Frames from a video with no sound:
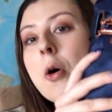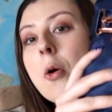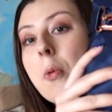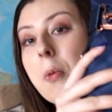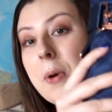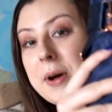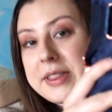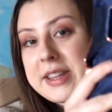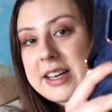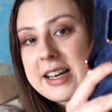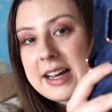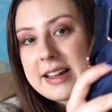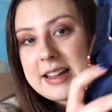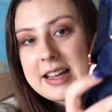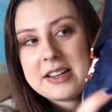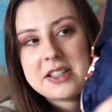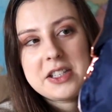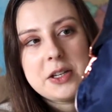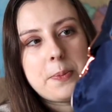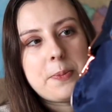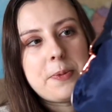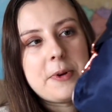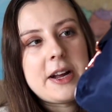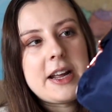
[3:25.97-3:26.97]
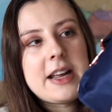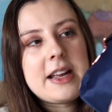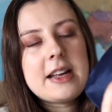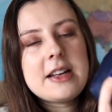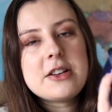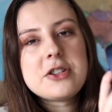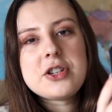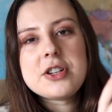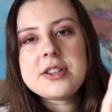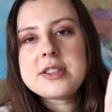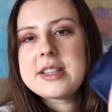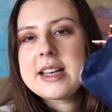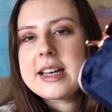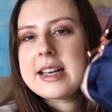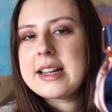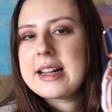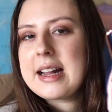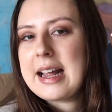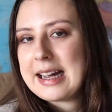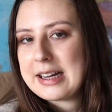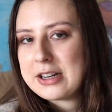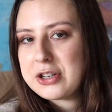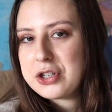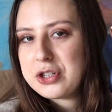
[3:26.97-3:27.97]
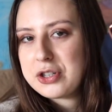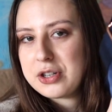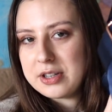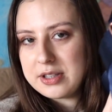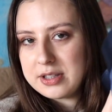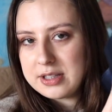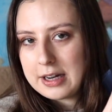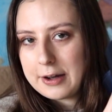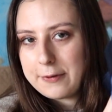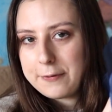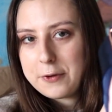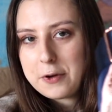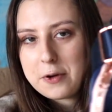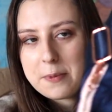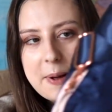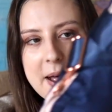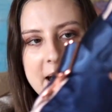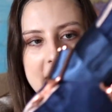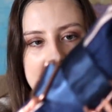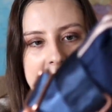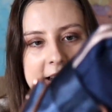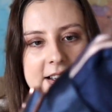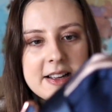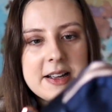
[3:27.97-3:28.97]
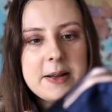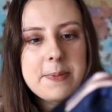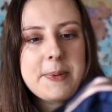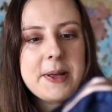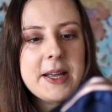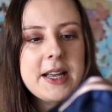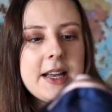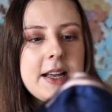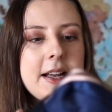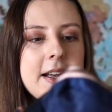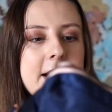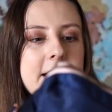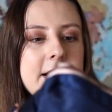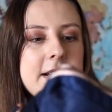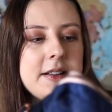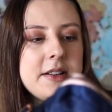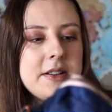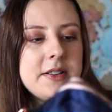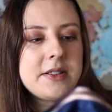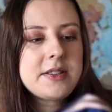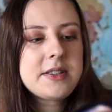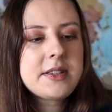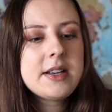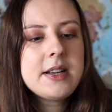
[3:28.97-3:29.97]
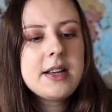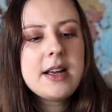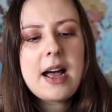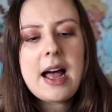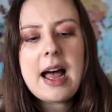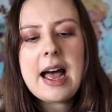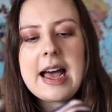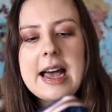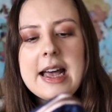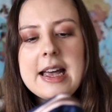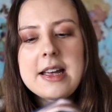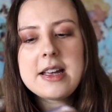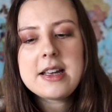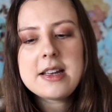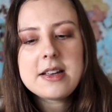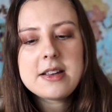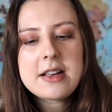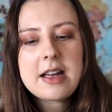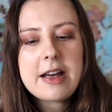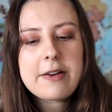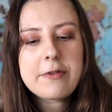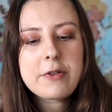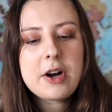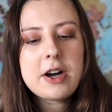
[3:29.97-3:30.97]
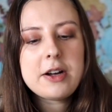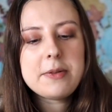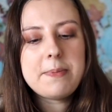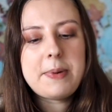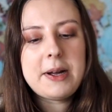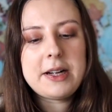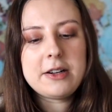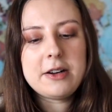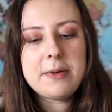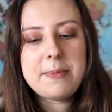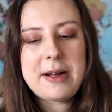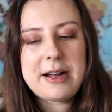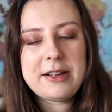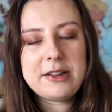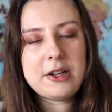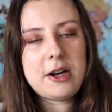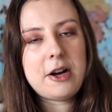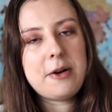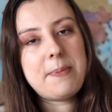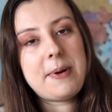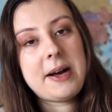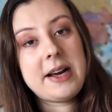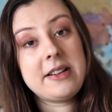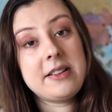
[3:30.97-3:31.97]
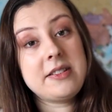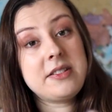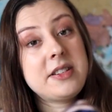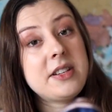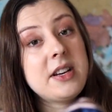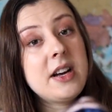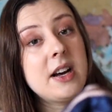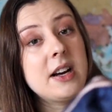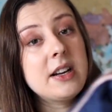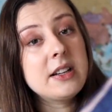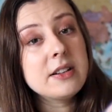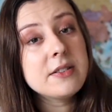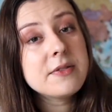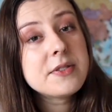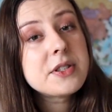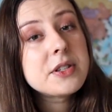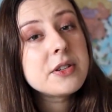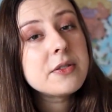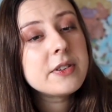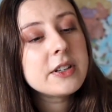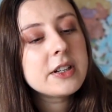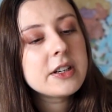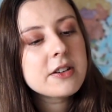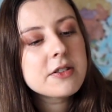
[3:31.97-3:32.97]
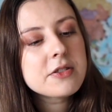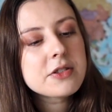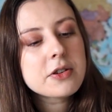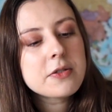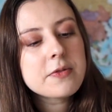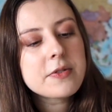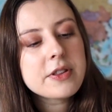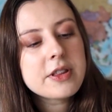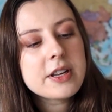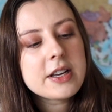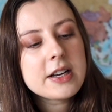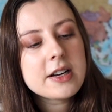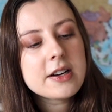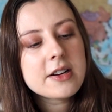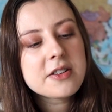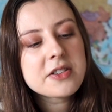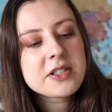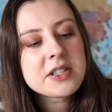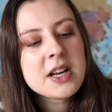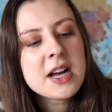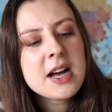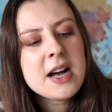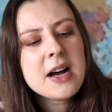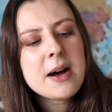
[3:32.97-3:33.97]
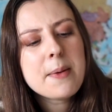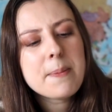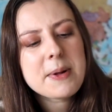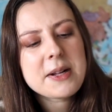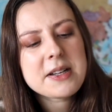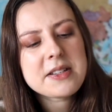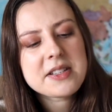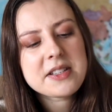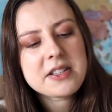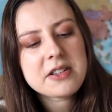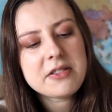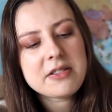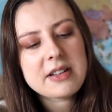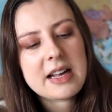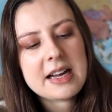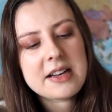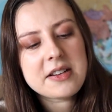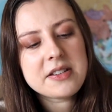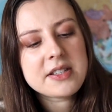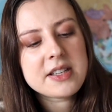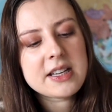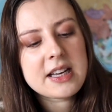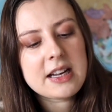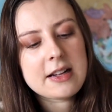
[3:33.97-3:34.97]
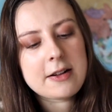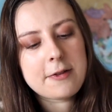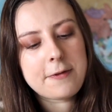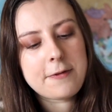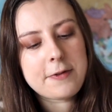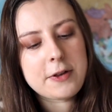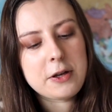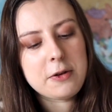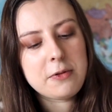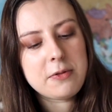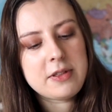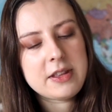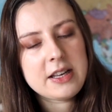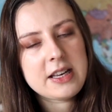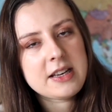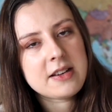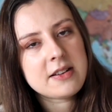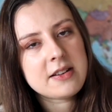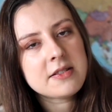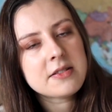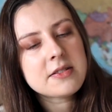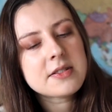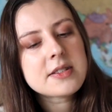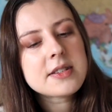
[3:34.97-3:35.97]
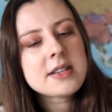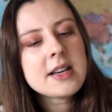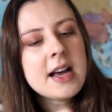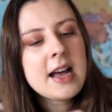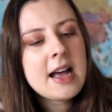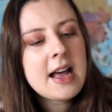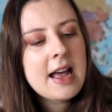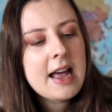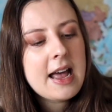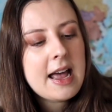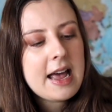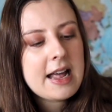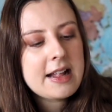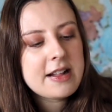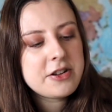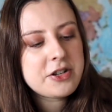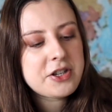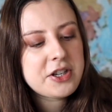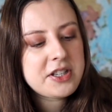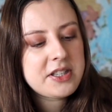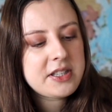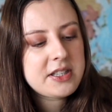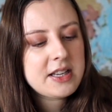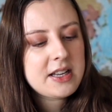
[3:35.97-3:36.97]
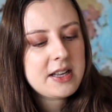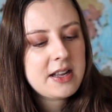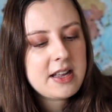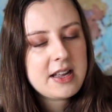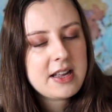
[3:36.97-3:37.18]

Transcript: one thing I like to bring is just like an extra duffel bag, because I have gotten better about not buying a ton of souvenirs over the years, but it's still nice to get a few things, and it just